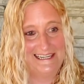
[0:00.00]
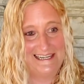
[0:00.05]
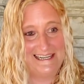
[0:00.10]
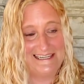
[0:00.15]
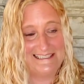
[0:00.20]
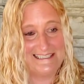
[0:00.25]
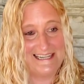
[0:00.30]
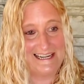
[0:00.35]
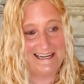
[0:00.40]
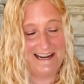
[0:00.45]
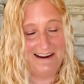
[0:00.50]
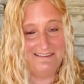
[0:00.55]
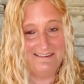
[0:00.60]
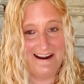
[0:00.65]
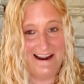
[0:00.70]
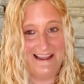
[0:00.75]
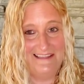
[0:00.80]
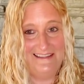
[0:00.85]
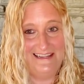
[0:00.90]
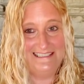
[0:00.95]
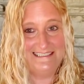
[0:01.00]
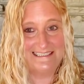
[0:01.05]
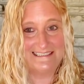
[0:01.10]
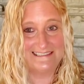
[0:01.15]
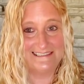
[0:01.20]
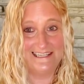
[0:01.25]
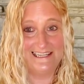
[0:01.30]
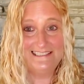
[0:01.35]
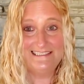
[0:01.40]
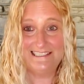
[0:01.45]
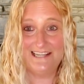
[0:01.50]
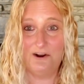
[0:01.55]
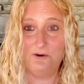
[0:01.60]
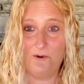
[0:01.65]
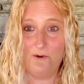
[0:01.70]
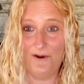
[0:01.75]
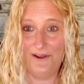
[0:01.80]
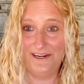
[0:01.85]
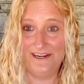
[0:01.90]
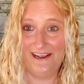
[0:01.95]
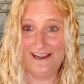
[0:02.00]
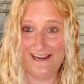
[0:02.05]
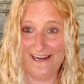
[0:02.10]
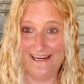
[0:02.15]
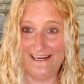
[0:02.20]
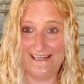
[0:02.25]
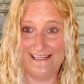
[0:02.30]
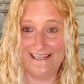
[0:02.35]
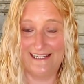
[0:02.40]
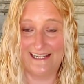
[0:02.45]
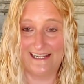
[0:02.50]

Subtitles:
he's like, all right, let's go on a hike.